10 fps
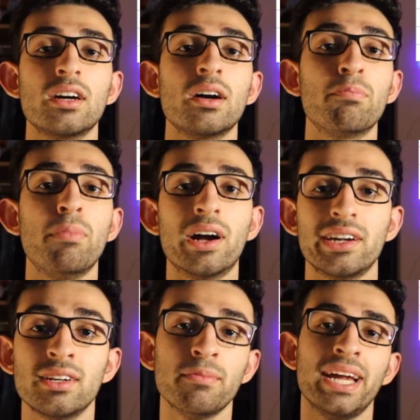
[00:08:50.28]
a
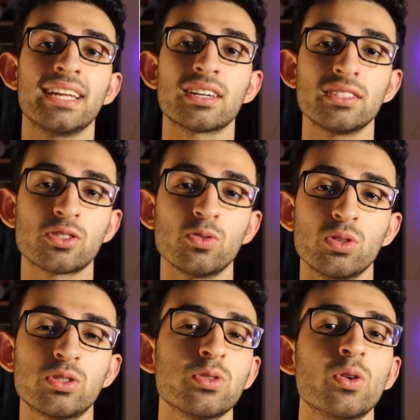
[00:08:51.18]
partner medical
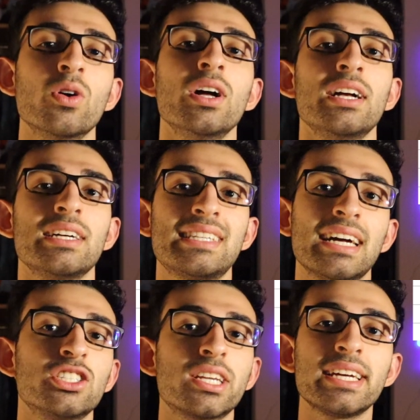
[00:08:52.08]
school. So
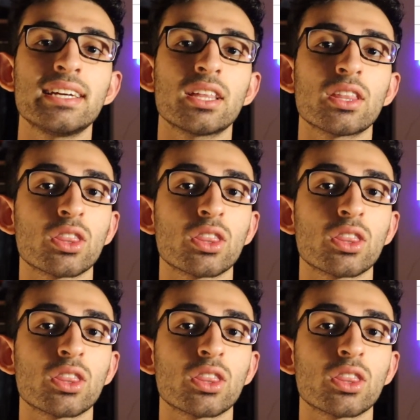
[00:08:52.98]
essentially